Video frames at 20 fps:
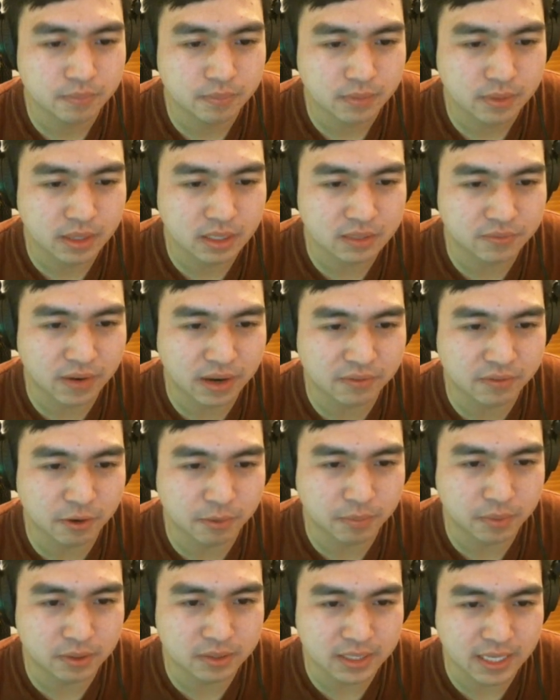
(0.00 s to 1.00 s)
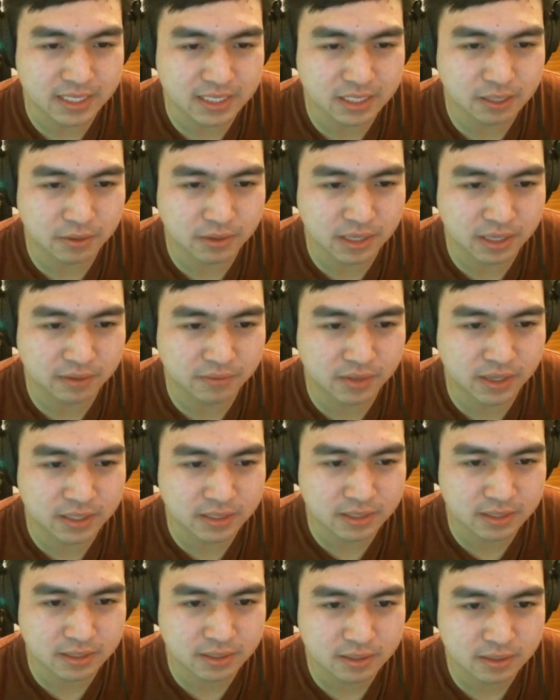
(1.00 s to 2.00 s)
This 5-note burst, I still think of
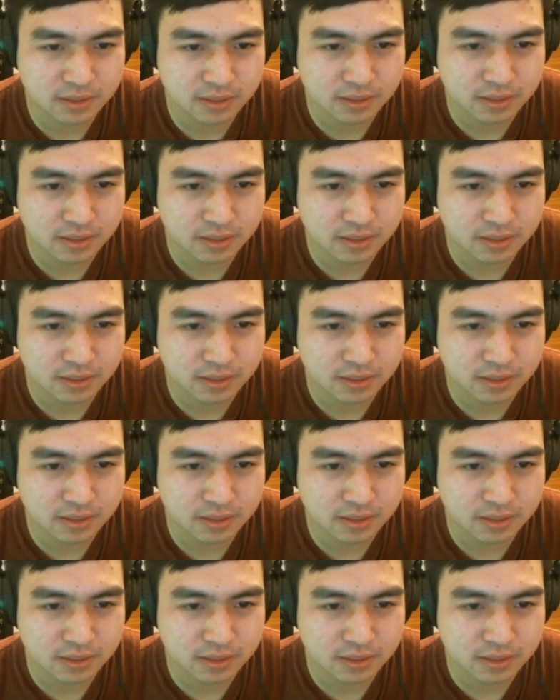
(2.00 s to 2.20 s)
this.